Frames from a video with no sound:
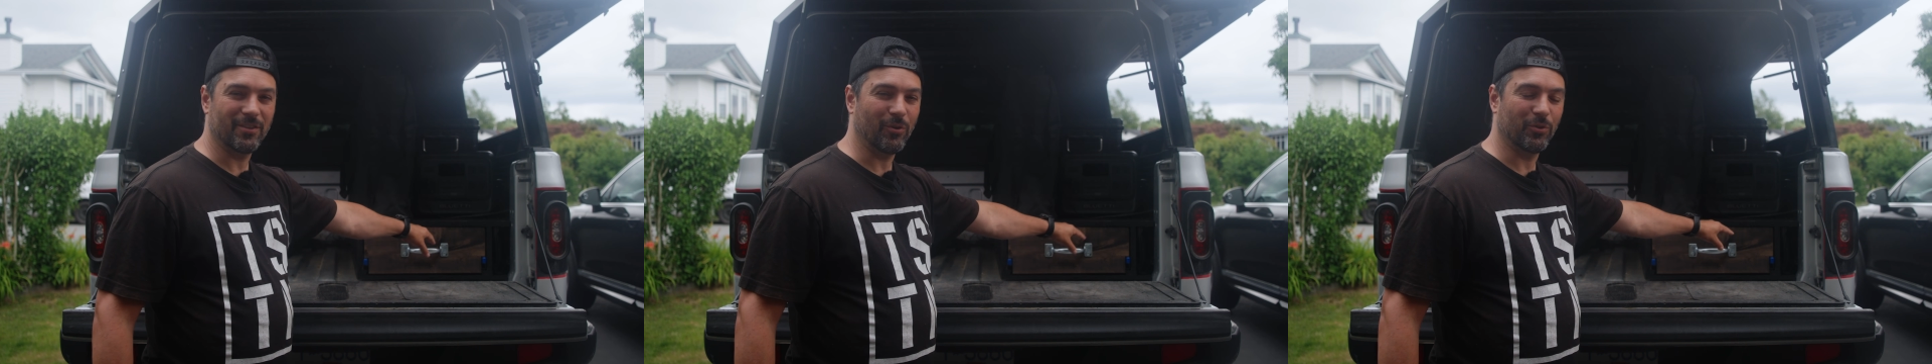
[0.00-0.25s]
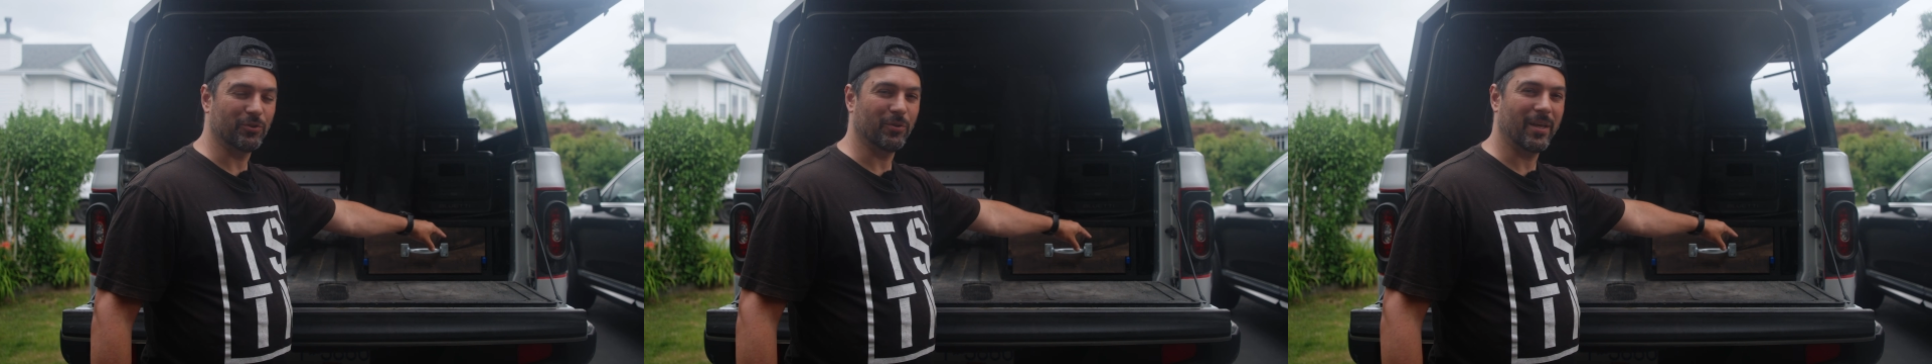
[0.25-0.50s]

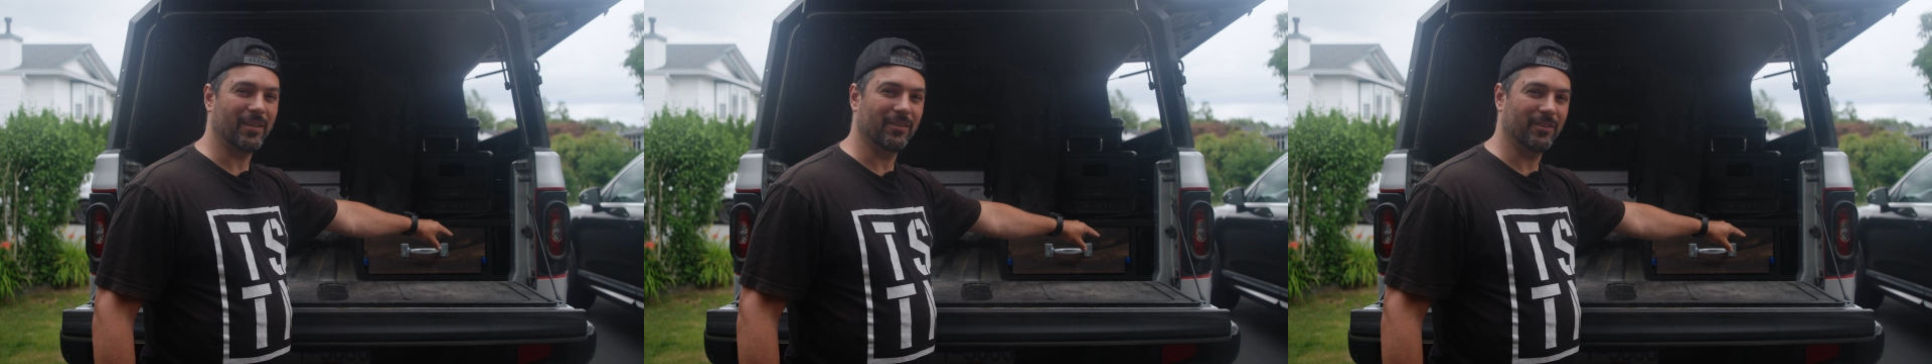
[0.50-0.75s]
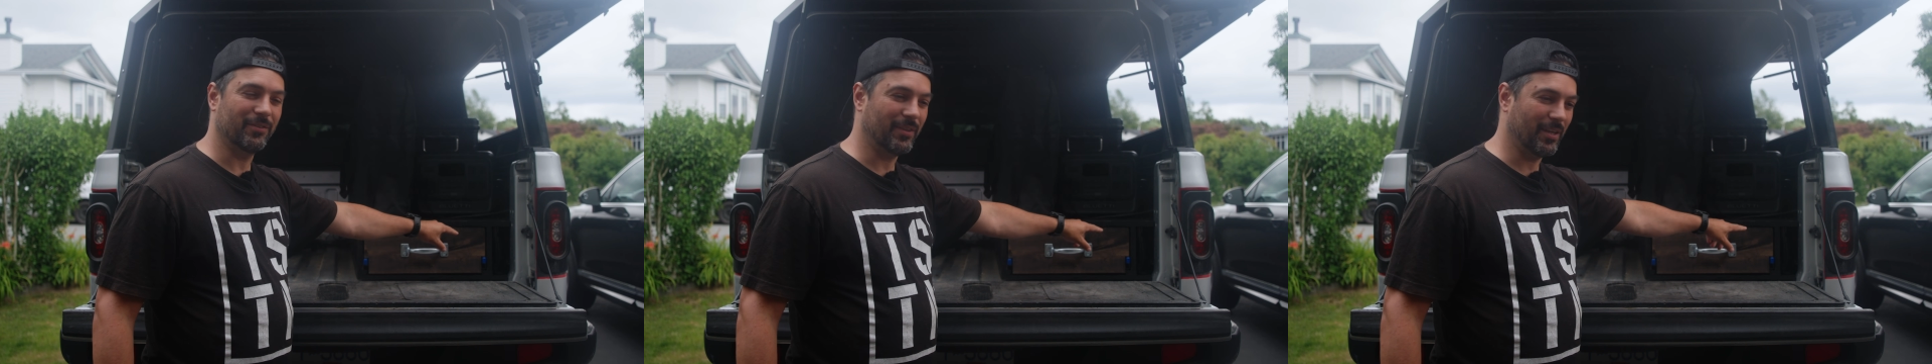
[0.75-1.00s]
also
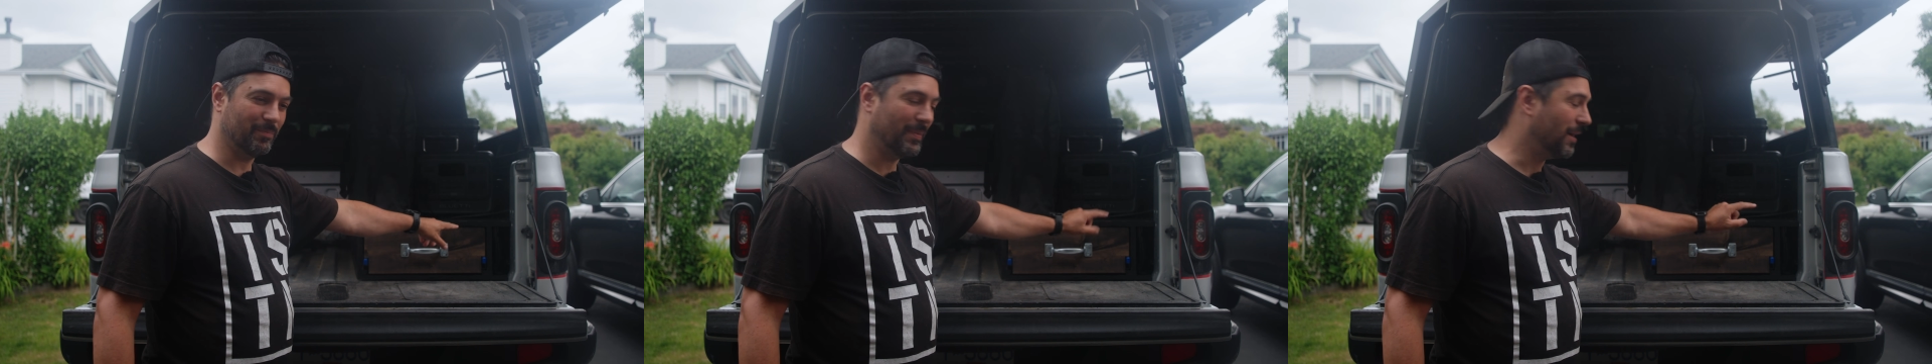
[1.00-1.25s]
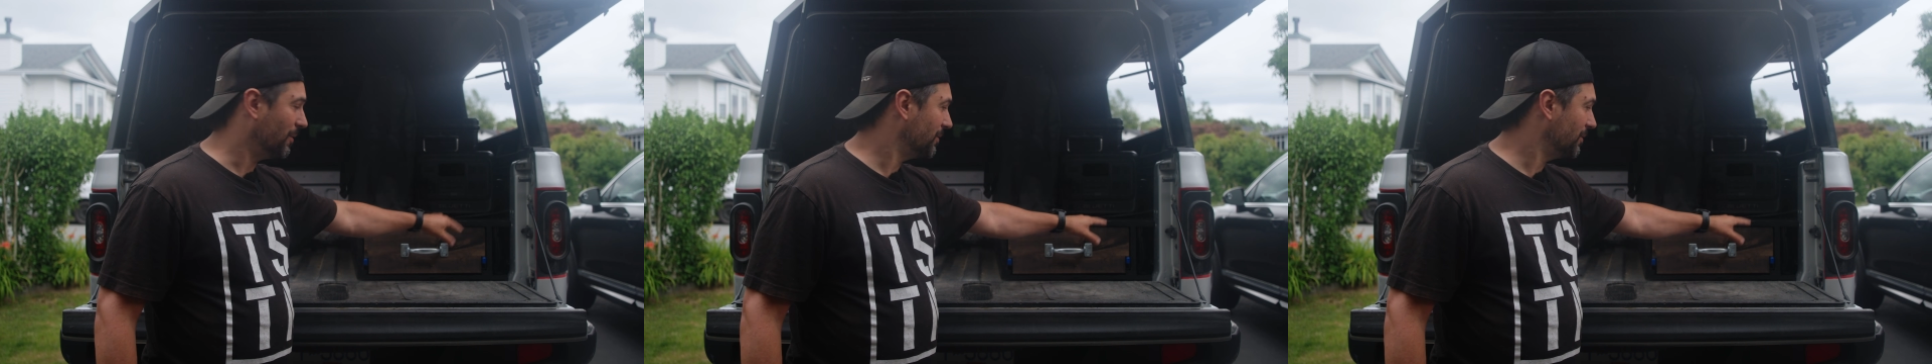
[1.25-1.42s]
that mount